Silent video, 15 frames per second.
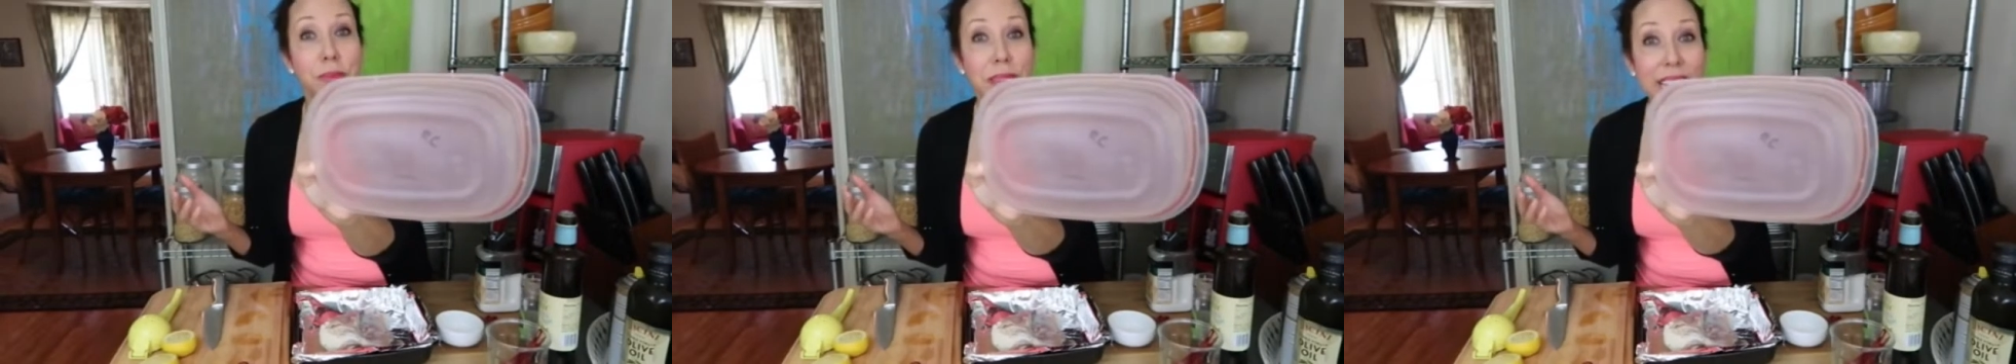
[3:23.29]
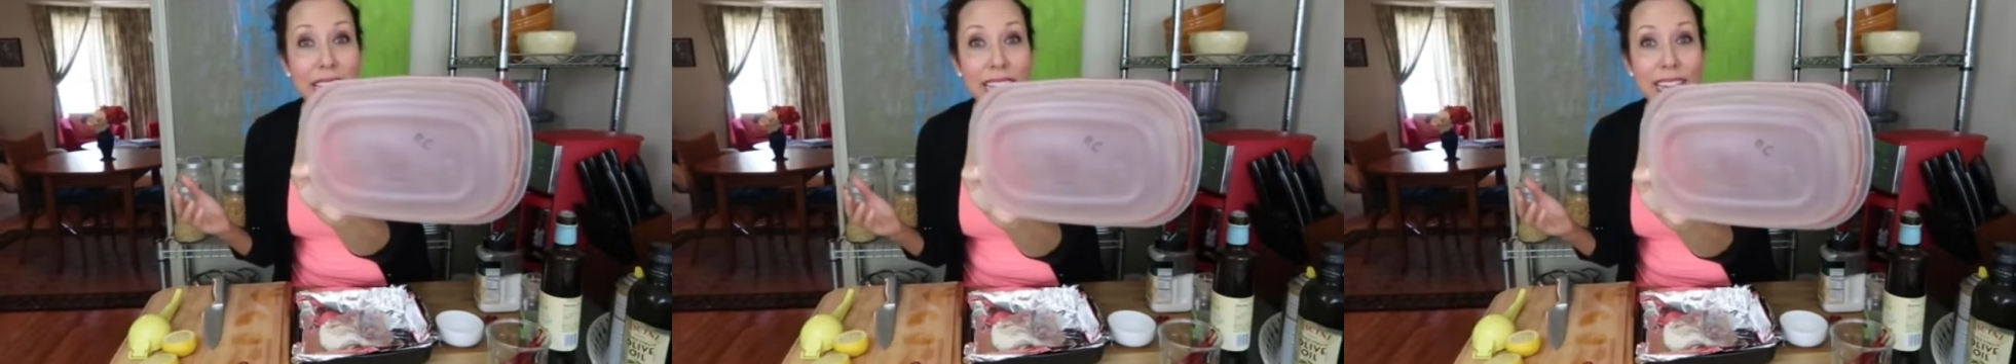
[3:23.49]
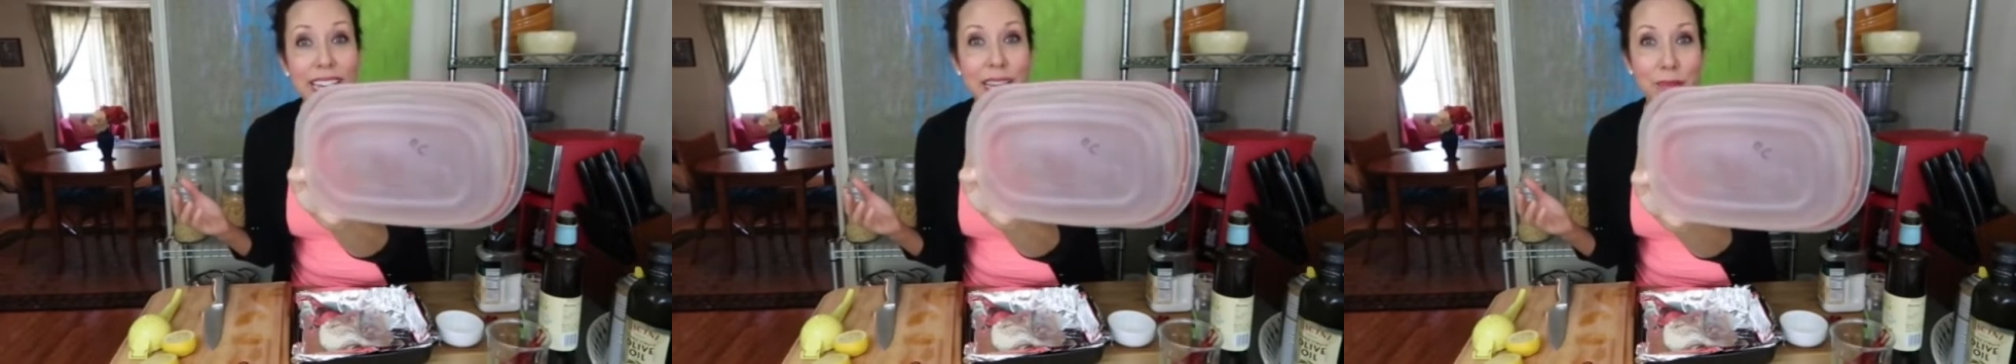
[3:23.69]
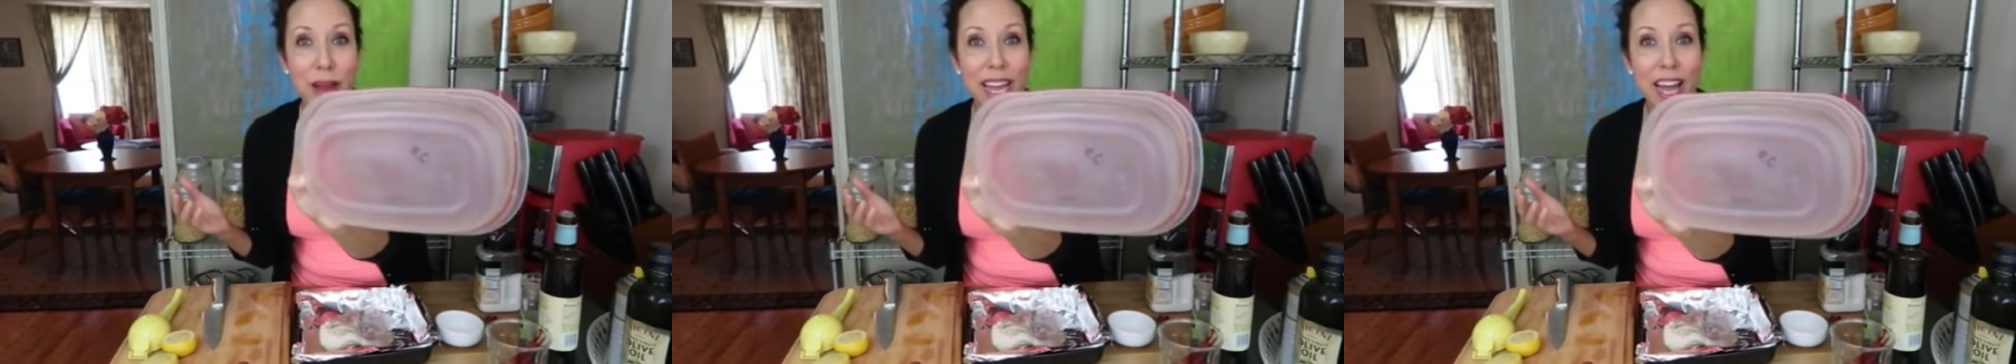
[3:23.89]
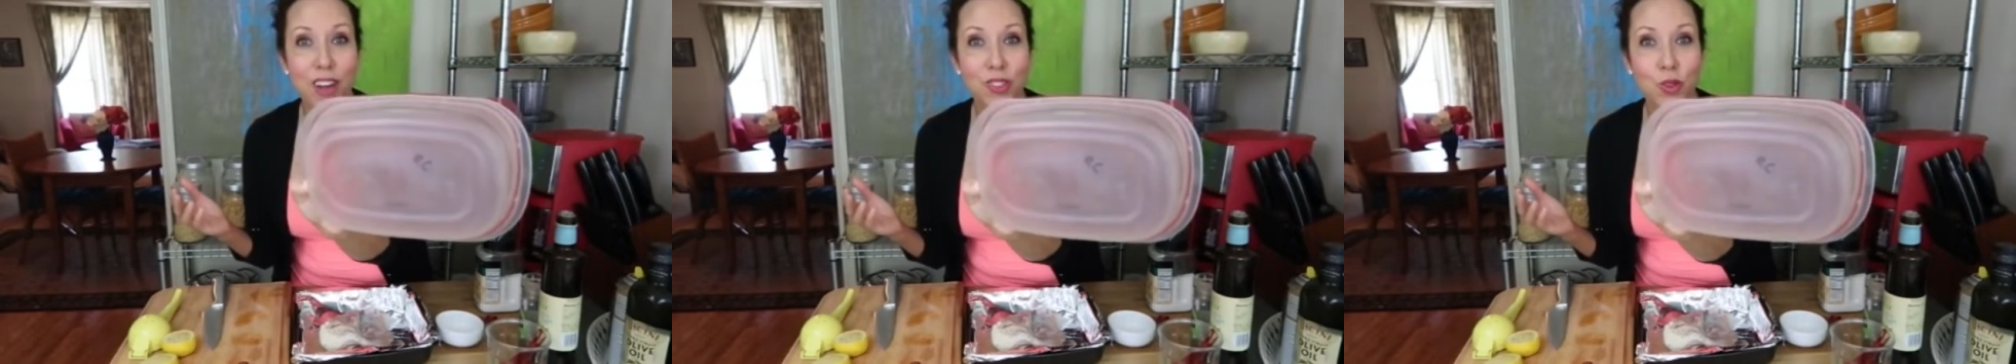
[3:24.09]
me in
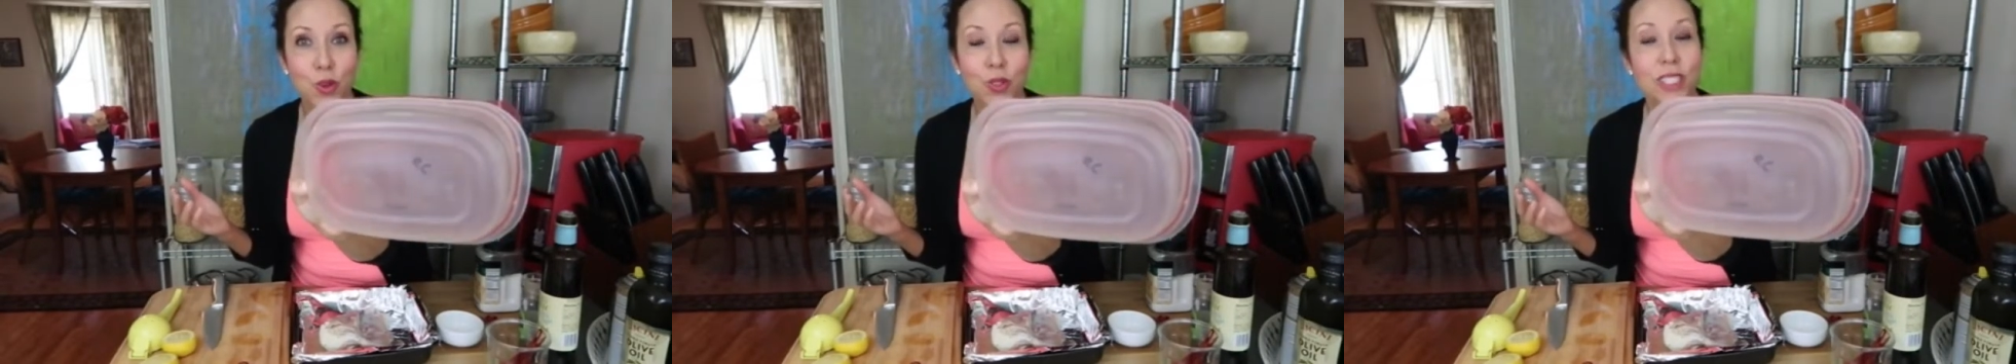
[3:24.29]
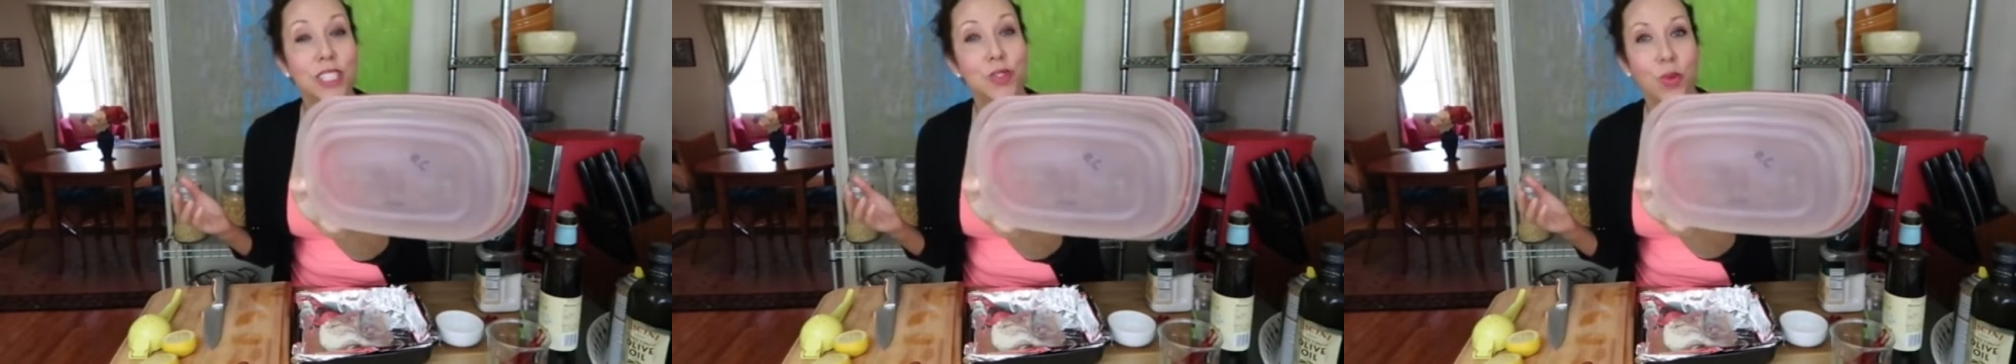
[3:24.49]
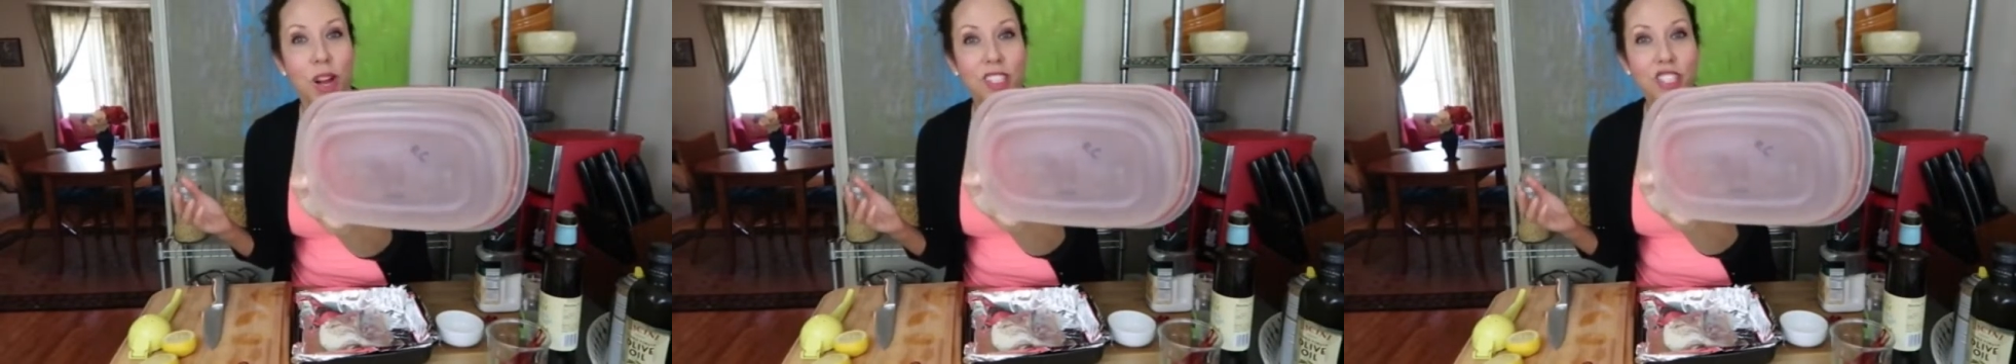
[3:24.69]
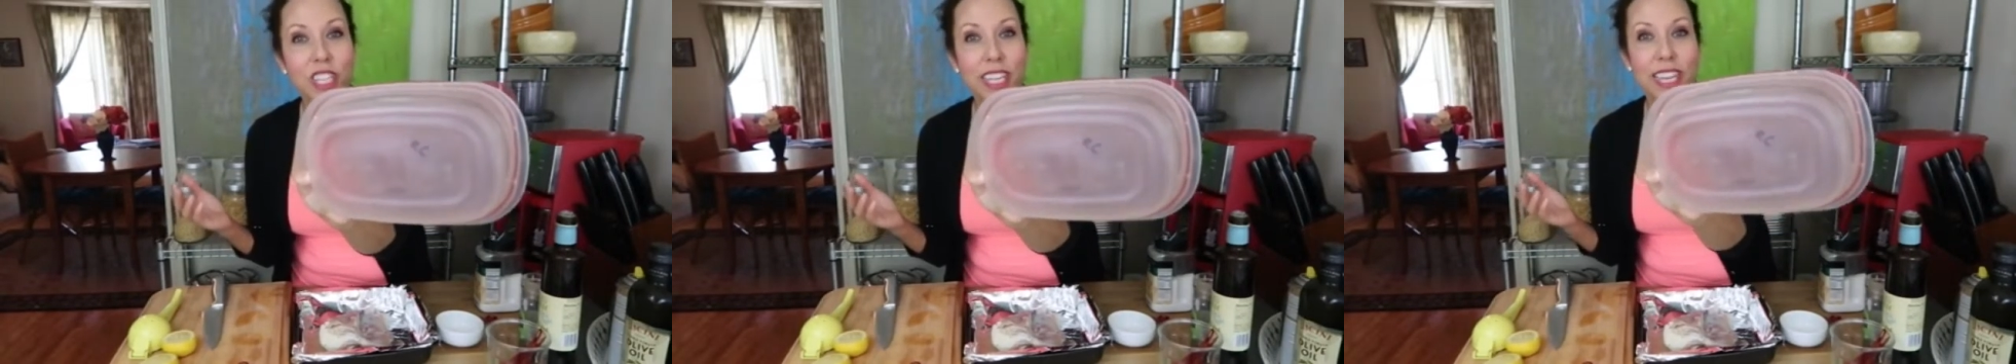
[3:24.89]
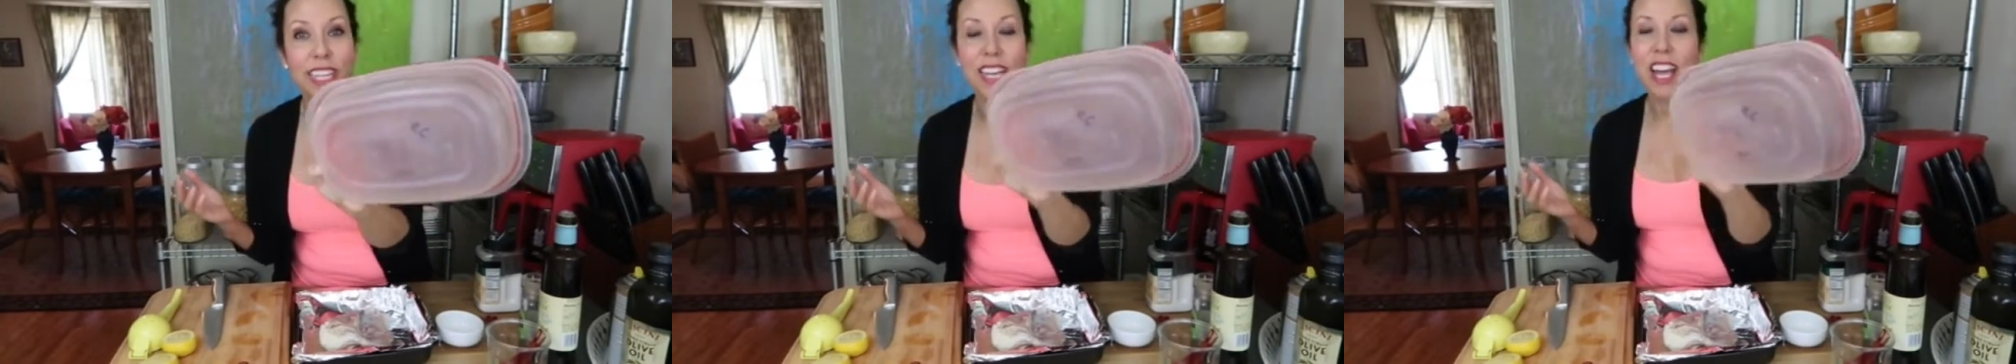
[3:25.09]
my household is raw
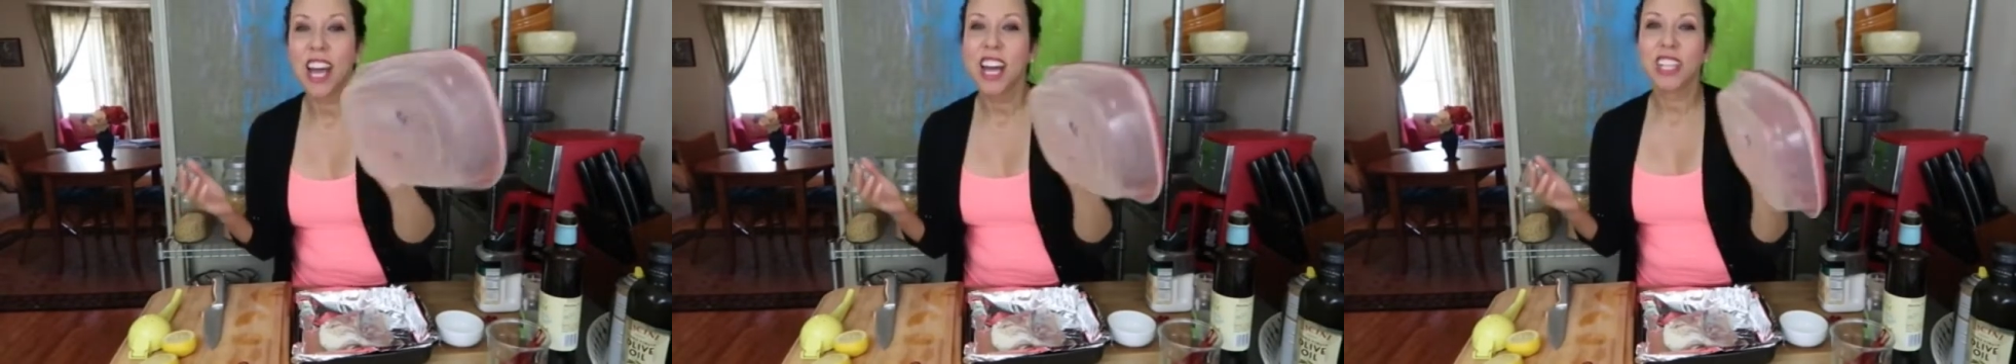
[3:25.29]
chicken.